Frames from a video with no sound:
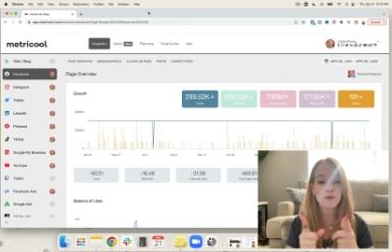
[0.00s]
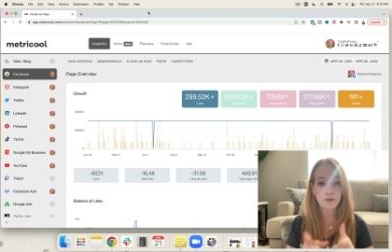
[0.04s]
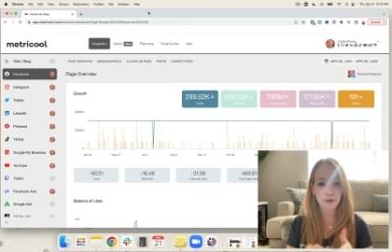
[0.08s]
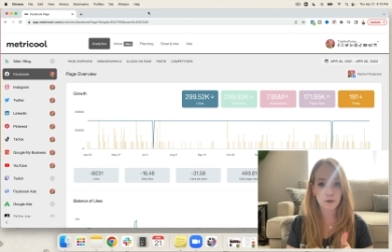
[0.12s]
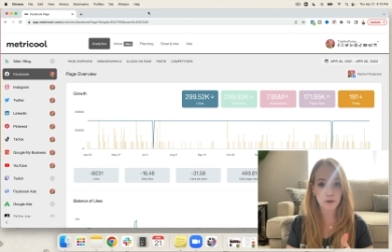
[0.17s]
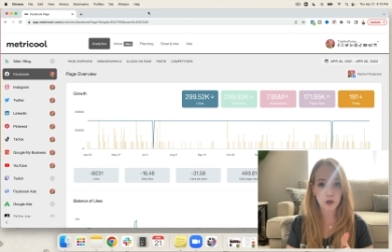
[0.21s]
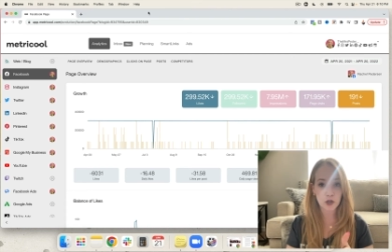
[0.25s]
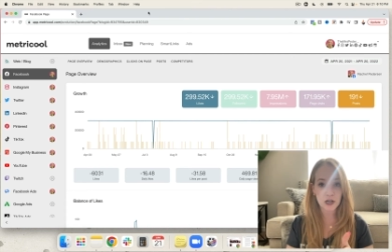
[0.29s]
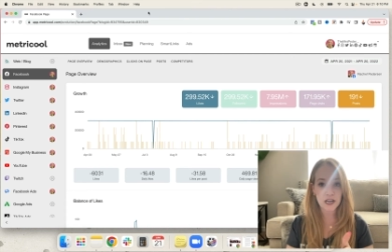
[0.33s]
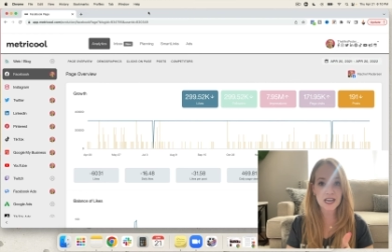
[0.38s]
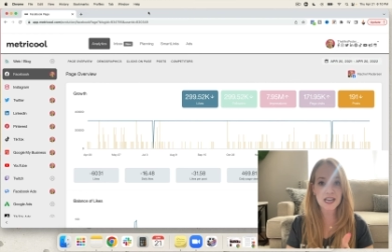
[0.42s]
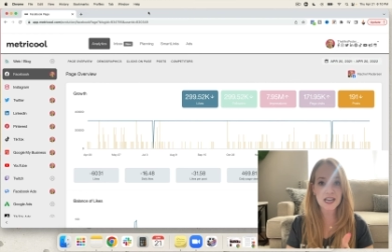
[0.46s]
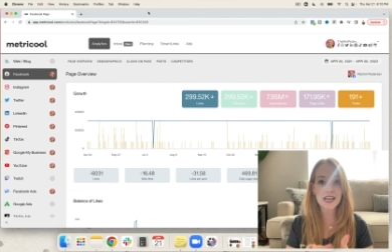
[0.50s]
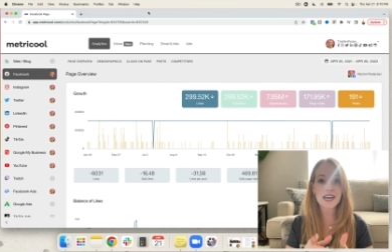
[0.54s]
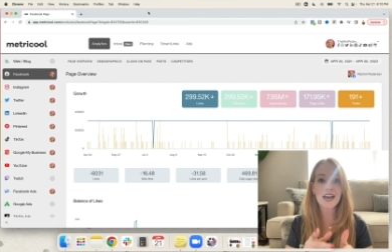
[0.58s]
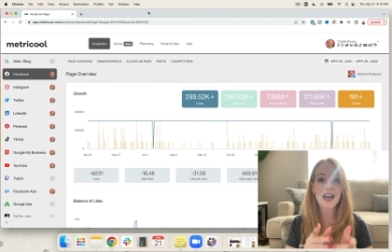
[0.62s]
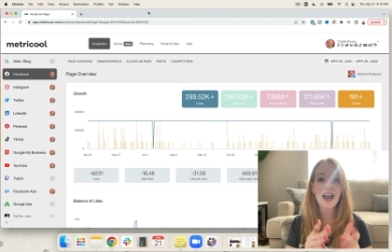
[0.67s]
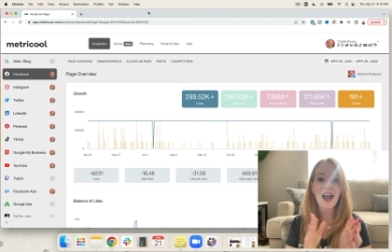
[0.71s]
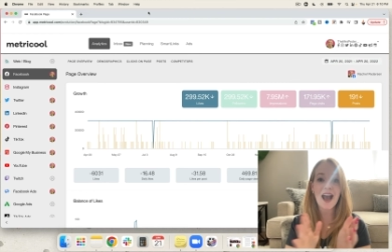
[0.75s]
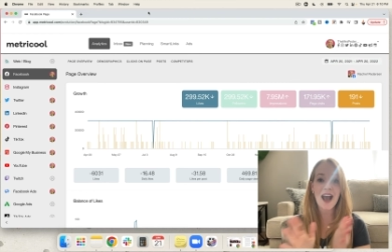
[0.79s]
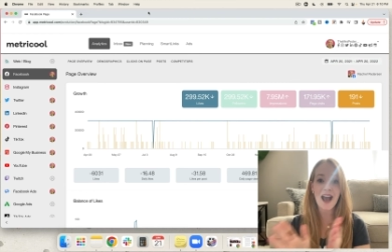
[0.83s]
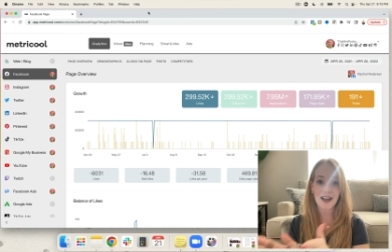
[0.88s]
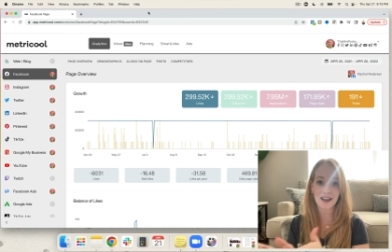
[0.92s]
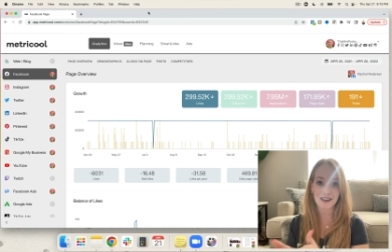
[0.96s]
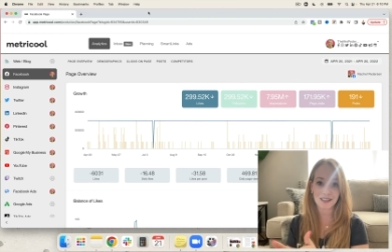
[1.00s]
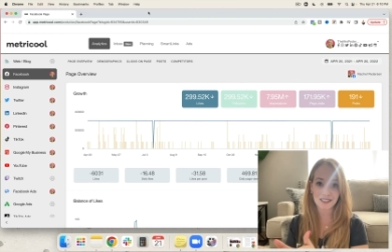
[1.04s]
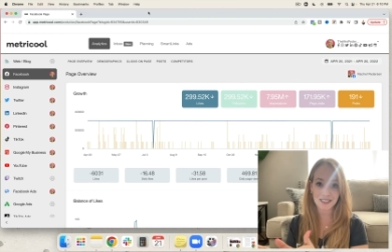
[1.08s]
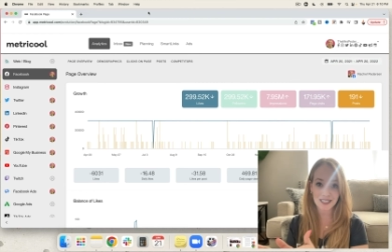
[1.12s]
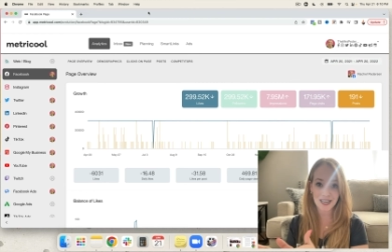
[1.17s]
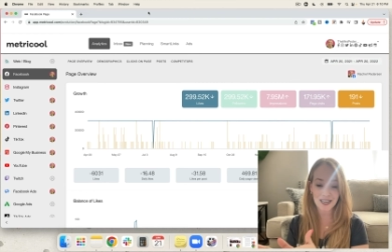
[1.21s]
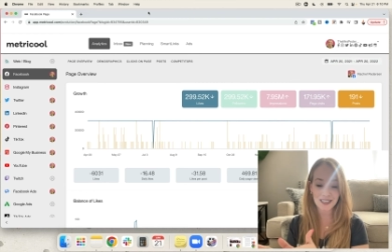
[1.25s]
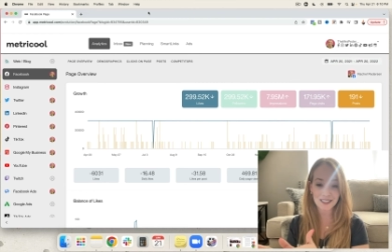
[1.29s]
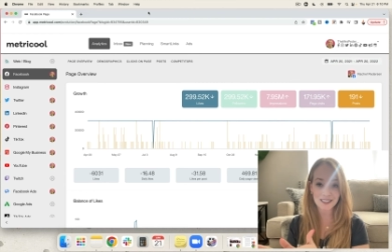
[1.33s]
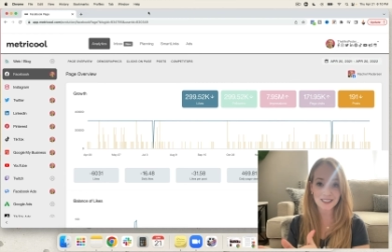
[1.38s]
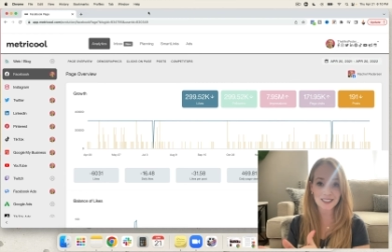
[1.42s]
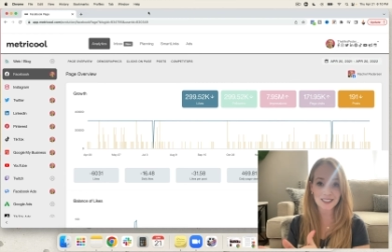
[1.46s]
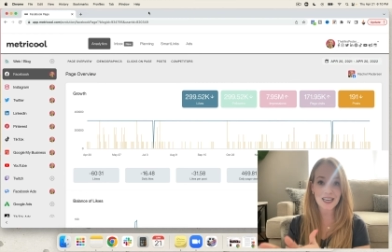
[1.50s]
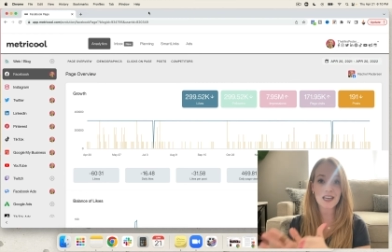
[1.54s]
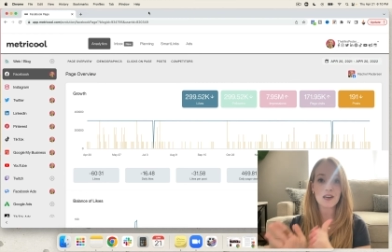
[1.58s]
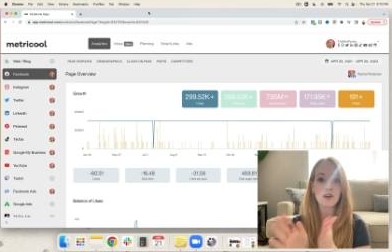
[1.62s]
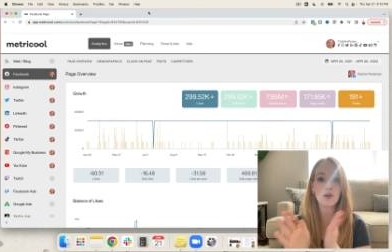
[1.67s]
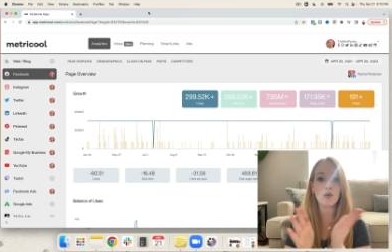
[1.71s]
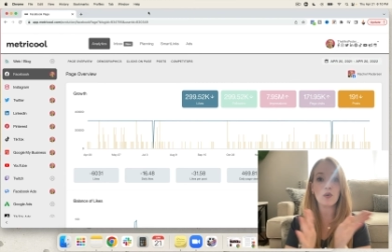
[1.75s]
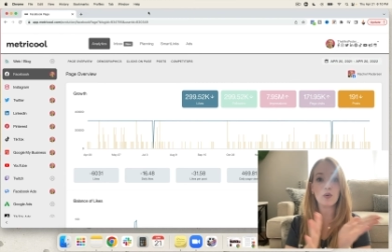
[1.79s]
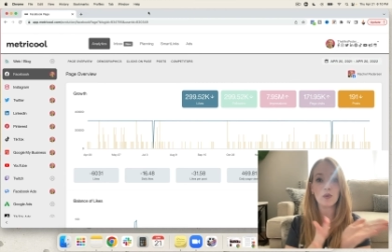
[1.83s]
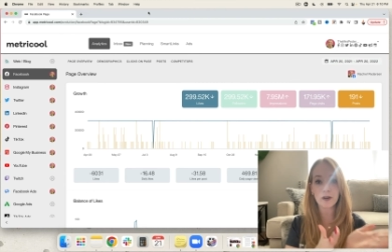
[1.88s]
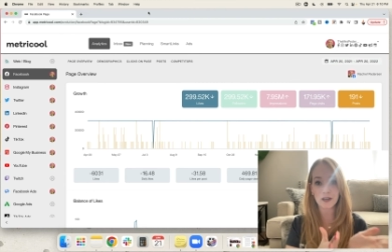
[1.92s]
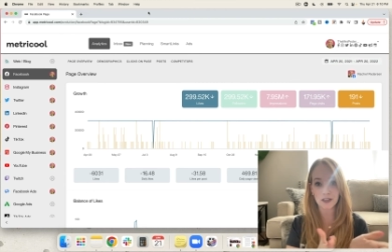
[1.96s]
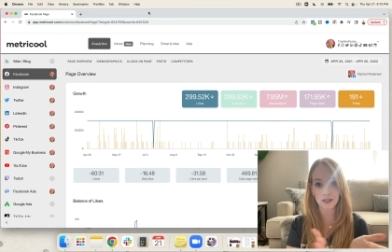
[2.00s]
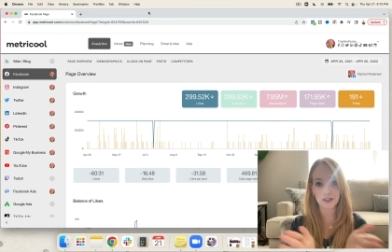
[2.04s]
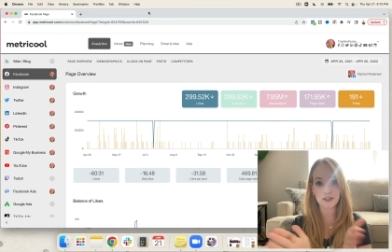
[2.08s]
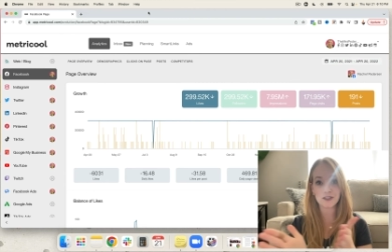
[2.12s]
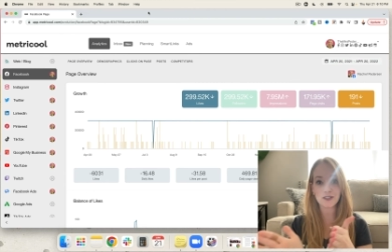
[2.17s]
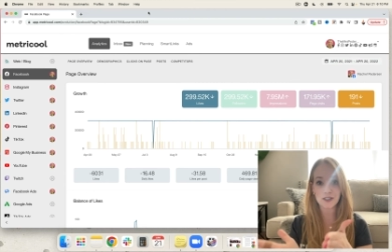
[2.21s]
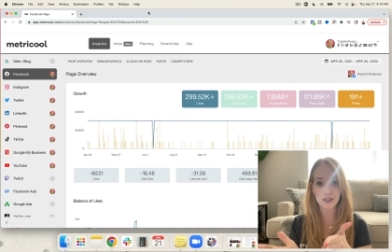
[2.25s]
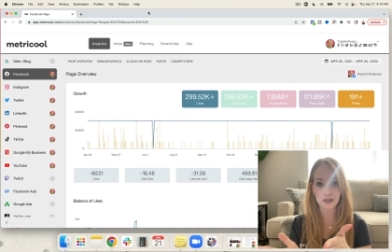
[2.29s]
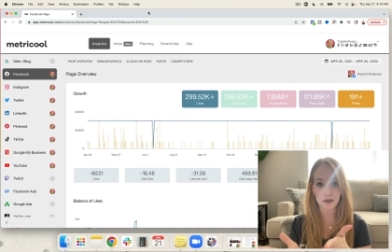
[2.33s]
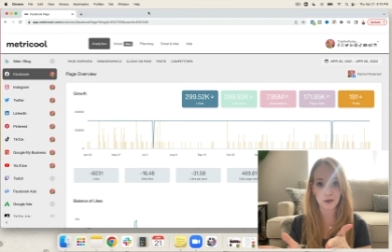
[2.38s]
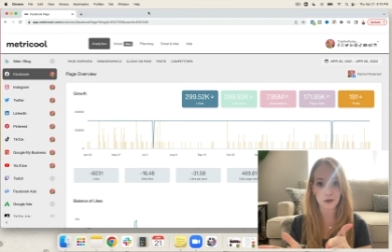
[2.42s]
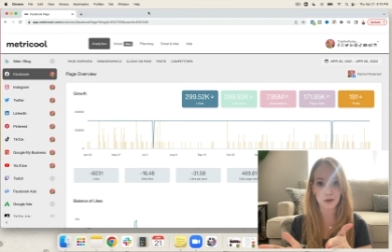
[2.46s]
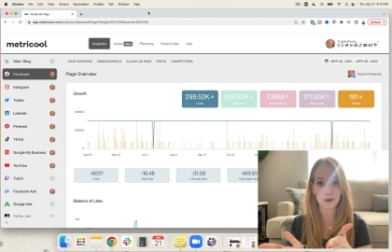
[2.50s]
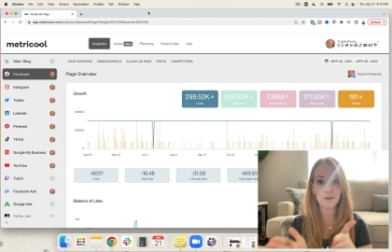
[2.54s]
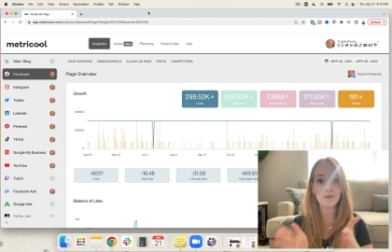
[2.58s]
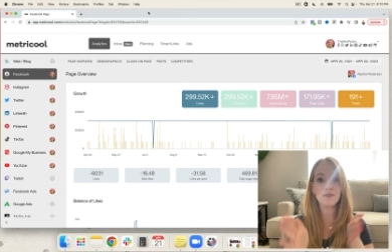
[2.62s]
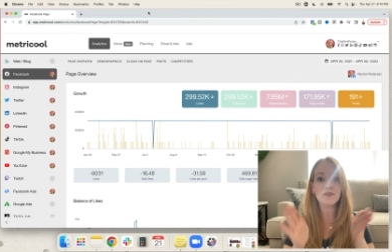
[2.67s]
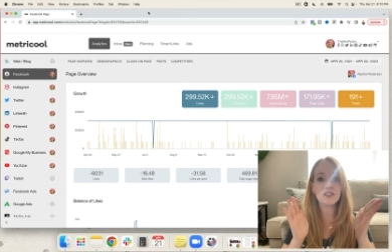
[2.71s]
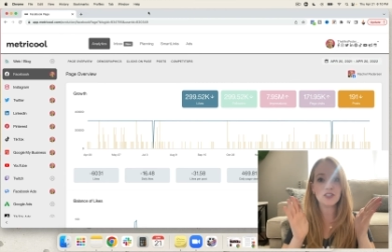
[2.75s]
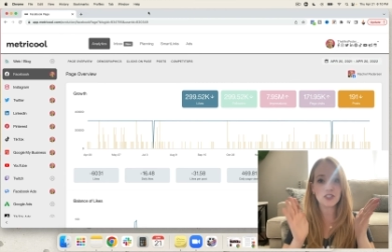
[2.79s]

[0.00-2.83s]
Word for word: free access in order to